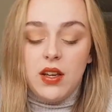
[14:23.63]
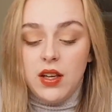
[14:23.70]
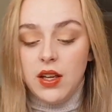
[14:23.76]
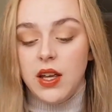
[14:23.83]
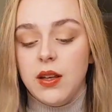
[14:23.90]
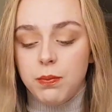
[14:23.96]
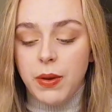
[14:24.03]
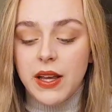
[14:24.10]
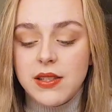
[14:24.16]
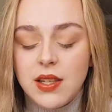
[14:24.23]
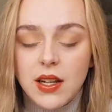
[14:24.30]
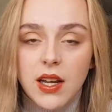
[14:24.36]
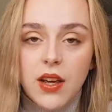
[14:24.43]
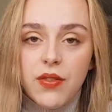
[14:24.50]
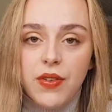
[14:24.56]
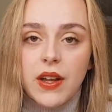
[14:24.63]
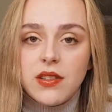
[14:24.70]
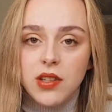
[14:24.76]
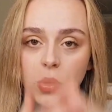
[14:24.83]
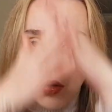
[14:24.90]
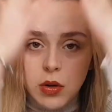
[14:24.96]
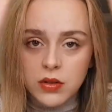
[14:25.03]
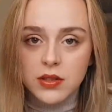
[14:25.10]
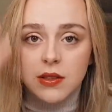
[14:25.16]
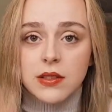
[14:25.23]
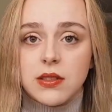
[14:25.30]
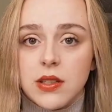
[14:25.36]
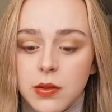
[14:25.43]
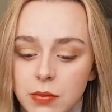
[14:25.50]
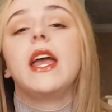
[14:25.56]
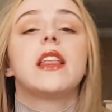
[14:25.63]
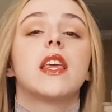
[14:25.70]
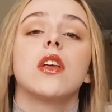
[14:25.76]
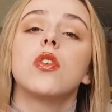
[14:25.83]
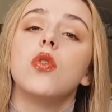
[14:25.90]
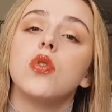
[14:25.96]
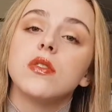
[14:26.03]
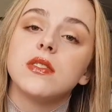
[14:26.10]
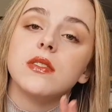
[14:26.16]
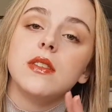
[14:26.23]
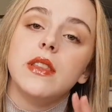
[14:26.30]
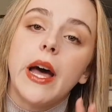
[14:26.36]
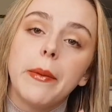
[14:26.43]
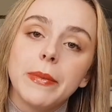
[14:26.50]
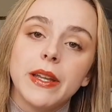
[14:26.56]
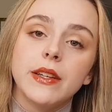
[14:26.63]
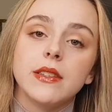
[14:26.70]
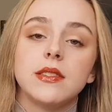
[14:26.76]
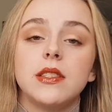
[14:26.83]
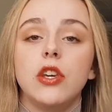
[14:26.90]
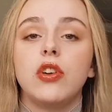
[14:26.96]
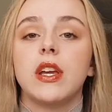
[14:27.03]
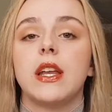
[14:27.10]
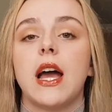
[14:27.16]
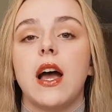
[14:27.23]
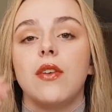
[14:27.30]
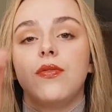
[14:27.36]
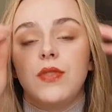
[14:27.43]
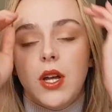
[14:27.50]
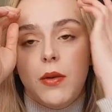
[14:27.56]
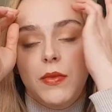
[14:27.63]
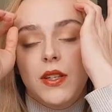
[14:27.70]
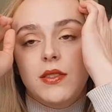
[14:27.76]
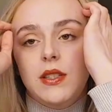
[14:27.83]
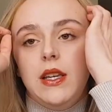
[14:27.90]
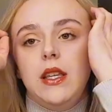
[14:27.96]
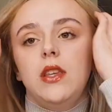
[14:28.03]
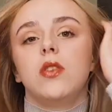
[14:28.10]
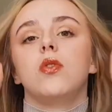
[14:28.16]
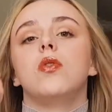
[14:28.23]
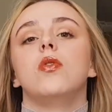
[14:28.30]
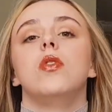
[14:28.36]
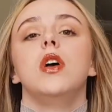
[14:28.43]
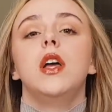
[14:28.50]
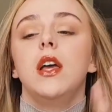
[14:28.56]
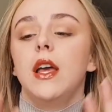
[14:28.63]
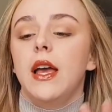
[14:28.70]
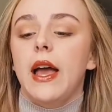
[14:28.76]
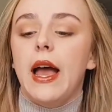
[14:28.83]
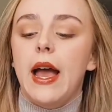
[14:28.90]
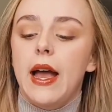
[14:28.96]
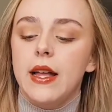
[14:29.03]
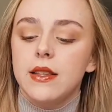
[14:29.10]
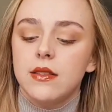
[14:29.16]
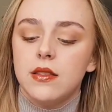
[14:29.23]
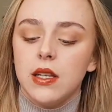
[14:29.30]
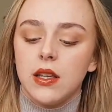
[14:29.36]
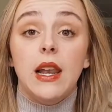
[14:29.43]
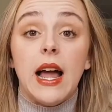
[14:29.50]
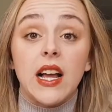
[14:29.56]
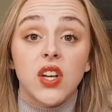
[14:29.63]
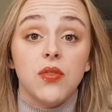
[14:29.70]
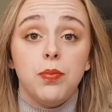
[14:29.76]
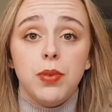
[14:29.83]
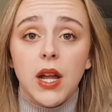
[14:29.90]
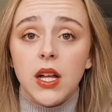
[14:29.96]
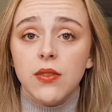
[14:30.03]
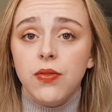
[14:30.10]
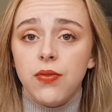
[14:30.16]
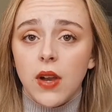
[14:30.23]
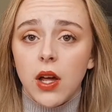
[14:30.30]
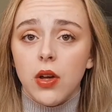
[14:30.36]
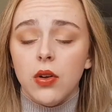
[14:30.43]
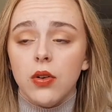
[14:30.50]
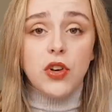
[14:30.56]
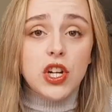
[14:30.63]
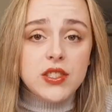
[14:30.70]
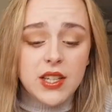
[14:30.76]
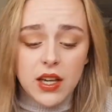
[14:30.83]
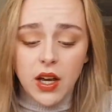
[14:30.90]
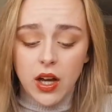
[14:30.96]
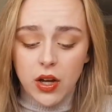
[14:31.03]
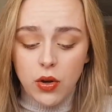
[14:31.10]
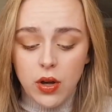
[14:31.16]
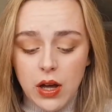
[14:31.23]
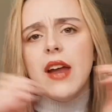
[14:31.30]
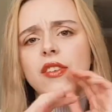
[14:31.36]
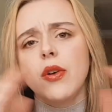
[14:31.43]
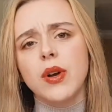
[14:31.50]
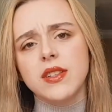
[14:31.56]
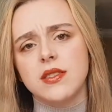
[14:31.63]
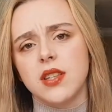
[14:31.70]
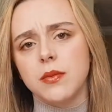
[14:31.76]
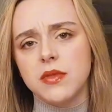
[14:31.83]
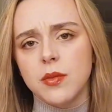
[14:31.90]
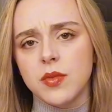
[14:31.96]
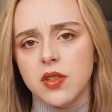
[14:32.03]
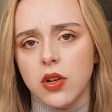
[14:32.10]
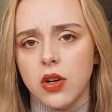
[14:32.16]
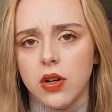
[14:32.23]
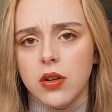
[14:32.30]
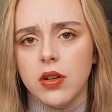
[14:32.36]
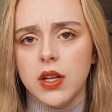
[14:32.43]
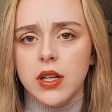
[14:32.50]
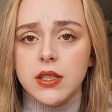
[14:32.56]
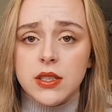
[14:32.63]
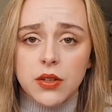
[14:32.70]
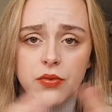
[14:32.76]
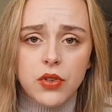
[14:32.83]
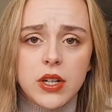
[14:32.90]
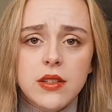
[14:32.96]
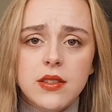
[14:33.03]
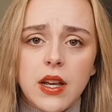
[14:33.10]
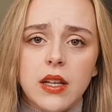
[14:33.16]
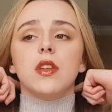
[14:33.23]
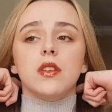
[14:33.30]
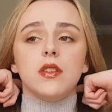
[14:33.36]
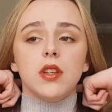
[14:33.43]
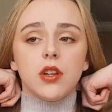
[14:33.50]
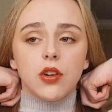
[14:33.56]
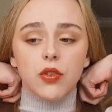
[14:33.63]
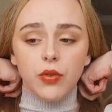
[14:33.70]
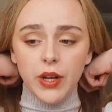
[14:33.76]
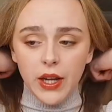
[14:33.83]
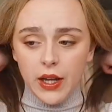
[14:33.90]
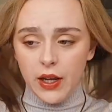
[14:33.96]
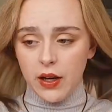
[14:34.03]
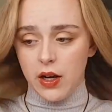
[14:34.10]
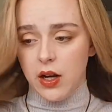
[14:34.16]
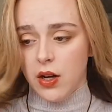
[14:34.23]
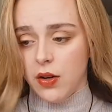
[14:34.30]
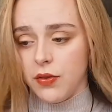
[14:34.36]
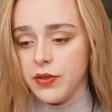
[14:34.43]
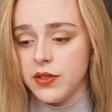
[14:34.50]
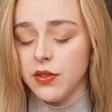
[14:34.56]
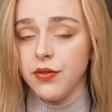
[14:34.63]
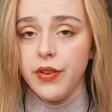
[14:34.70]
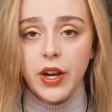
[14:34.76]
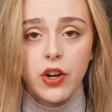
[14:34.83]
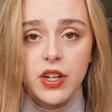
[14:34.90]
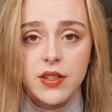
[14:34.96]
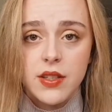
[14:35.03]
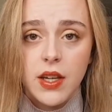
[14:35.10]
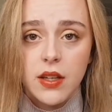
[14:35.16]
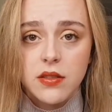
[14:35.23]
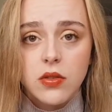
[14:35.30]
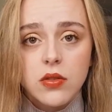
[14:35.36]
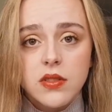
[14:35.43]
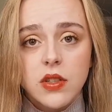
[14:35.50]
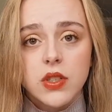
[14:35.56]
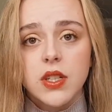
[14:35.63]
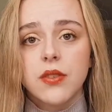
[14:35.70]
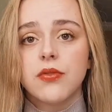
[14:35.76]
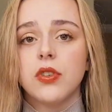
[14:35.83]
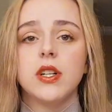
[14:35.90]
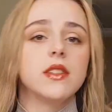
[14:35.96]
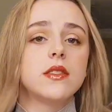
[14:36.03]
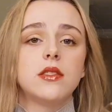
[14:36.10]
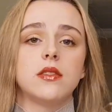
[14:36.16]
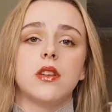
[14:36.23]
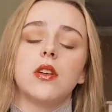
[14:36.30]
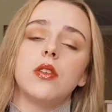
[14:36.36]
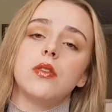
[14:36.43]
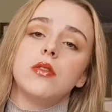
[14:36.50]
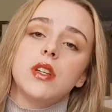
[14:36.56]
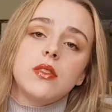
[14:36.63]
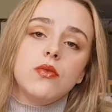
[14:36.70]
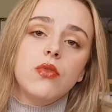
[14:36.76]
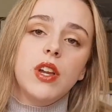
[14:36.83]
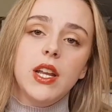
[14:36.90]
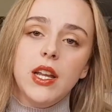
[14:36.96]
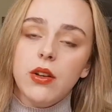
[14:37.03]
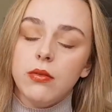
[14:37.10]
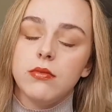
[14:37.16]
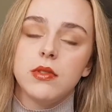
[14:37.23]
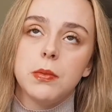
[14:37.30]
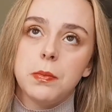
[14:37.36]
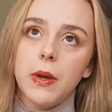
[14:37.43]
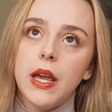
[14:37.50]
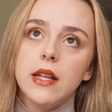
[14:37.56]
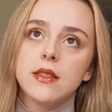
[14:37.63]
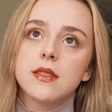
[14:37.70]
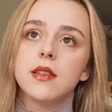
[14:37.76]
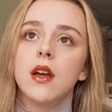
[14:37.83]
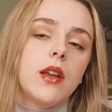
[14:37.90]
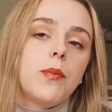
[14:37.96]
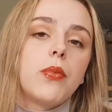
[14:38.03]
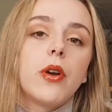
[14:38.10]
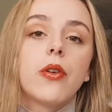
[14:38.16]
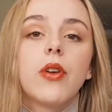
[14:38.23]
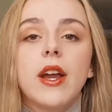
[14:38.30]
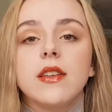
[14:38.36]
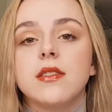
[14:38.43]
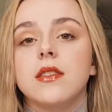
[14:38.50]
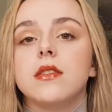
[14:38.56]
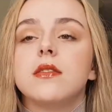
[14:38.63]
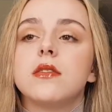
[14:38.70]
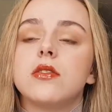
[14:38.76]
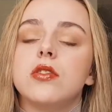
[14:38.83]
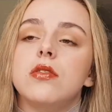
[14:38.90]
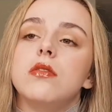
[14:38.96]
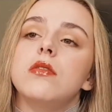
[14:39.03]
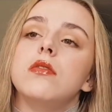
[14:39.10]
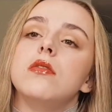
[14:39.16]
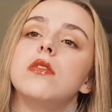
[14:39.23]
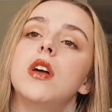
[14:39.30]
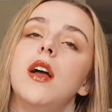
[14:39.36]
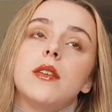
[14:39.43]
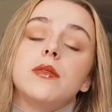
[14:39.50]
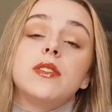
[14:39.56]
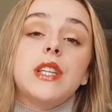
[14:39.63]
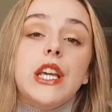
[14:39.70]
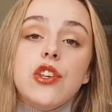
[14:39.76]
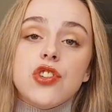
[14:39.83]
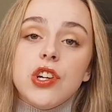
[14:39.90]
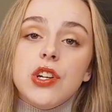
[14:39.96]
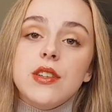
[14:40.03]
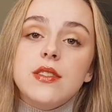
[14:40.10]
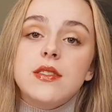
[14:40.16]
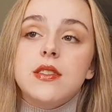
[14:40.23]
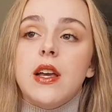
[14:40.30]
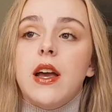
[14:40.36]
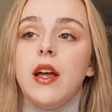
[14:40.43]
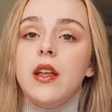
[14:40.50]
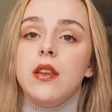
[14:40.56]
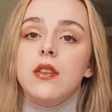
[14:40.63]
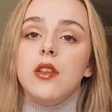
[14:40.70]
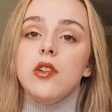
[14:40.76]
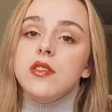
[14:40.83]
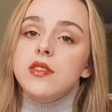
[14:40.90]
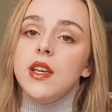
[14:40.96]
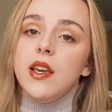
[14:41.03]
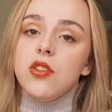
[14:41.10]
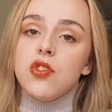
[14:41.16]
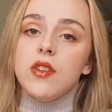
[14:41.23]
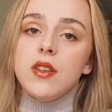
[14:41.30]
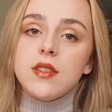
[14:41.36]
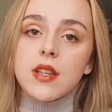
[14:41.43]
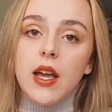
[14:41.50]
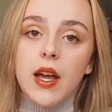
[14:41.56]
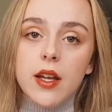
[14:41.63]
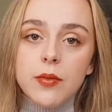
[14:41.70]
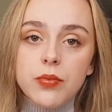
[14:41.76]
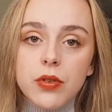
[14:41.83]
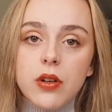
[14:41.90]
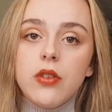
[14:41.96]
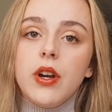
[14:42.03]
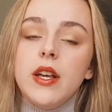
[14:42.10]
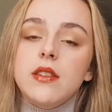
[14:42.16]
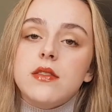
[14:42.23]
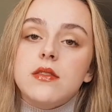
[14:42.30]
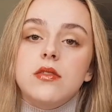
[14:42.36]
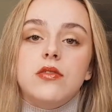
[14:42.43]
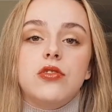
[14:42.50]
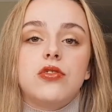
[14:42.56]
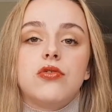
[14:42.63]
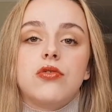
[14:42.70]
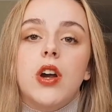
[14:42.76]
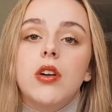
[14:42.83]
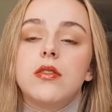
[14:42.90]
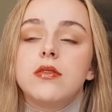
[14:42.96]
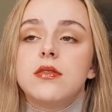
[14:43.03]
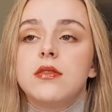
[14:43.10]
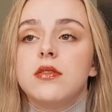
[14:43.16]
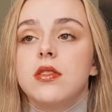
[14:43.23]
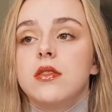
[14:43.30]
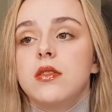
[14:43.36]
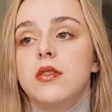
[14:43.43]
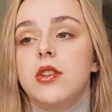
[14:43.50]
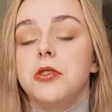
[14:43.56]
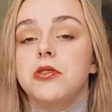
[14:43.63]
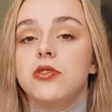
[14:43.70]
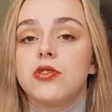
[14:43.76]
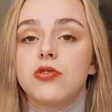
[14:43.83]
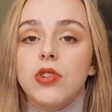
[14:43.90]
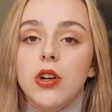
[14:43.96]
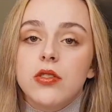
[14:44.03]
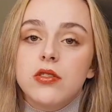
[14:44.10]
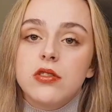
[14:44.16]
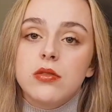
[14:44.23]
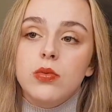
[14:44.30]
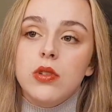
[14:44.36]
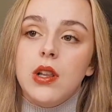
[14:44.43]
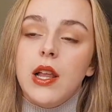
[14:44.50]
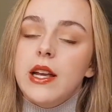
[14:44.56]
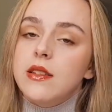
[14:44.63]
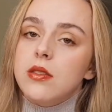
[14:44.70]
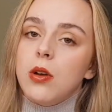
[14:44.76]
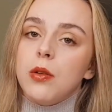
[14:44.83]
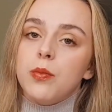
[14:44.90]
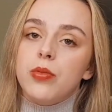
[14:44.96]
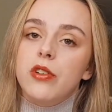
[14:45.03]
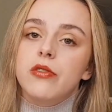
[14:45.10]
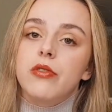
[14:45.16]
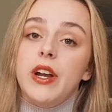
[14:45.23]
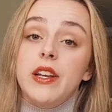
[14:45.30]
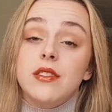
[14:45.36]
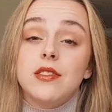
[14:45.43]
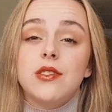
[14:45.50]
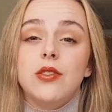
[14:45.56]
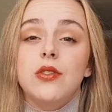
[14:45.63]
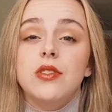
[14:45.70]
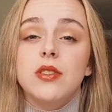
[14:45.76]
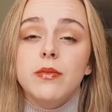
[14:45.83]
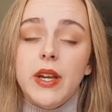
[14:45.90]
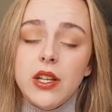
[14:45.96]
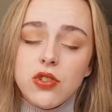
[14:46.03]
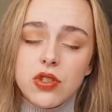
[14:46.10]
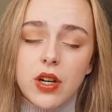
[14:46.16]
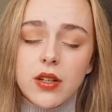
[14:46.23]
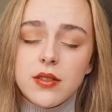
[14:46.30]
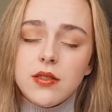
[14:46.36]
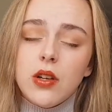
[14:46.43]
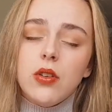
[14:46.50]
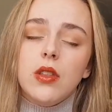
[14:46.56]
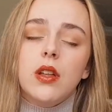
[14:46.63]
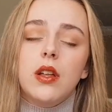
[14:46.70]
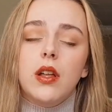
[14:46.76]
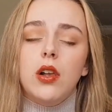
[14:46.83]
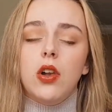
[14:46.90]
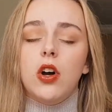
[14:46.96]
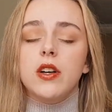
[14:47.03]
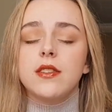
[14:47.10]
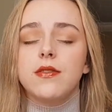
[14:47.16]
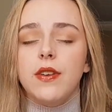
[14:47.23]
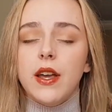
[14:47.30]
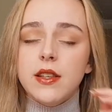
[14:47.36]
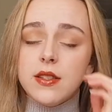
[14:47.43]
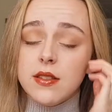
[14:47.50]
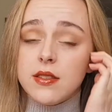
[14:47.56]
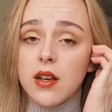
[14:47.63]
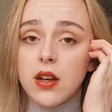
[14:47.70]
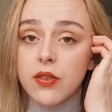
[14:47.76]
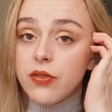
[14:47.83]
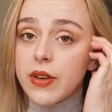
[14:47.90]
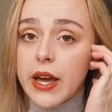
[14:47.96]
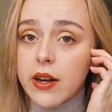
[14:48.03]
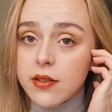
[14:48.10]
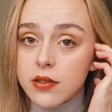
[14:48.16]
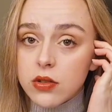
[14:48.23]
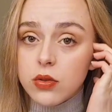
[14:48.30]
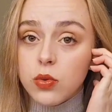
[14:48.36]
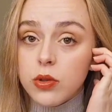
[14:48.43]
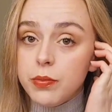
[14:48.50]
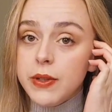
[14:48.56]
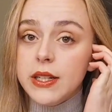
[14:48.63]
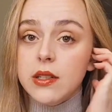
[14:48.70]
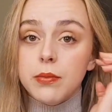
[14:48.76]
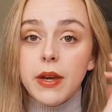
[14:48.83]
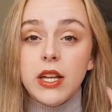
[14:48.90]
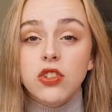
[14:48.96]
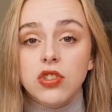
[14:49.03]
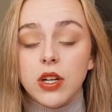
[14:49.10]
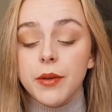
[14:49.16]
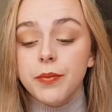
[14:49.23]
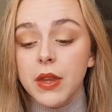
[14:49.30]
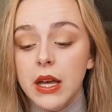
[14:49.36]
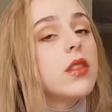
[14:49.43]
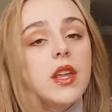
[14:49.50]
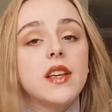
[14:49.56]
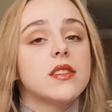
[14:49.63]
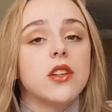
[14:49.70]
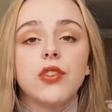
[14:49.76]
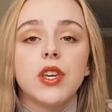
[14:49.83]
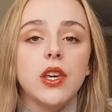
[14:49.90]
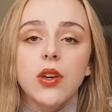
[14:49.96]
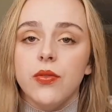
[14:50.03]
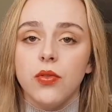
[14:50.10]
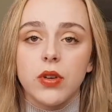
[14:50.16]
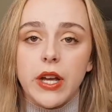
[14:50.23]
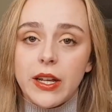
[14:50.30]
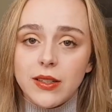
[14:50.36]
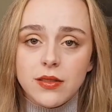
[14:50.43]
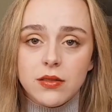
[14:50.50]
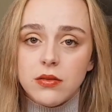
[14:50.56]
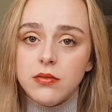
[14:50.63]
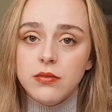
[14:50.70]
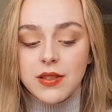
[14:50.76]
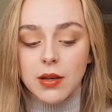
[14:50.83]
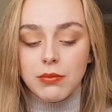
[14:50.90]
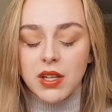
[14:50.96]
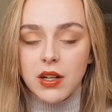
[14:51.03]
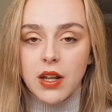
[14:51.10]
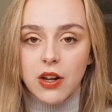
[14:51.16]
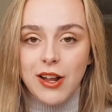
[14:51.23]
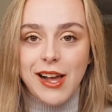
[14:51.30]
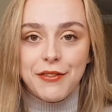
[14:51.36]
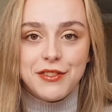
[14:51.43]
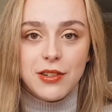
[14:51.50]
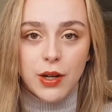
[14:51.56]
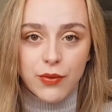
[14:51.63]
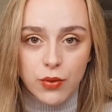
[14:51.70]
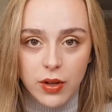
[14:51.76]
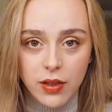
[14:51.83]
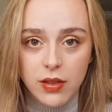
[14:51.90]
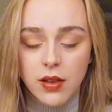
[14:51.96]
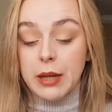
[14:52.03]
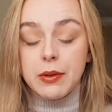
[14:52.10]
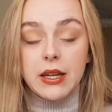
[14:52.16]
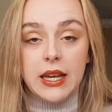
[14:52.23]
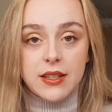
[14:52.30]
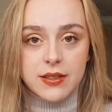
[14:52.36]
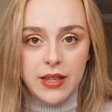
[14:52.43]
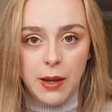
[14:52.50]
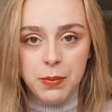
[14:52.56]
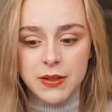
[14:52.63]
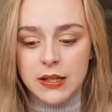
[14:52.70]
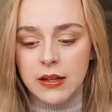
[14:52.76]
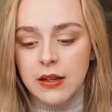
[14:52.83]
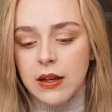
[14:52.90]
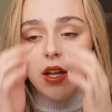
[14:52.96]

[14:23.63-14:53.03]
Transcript: It basically affects your whole system. It can cause numbness. You can have numbness in your hands, lack of blood flow, vertigo. Everyone's symptoms are different. The degree of severity is also different. So it really depends. It progresses to seizures, and those seizures can progress to strokes. Those strokes would later on progress to dementia. So the last phases of CADASIL would be dementia. There's no cure for CADASIL. It's something that I'll have to live with and accept.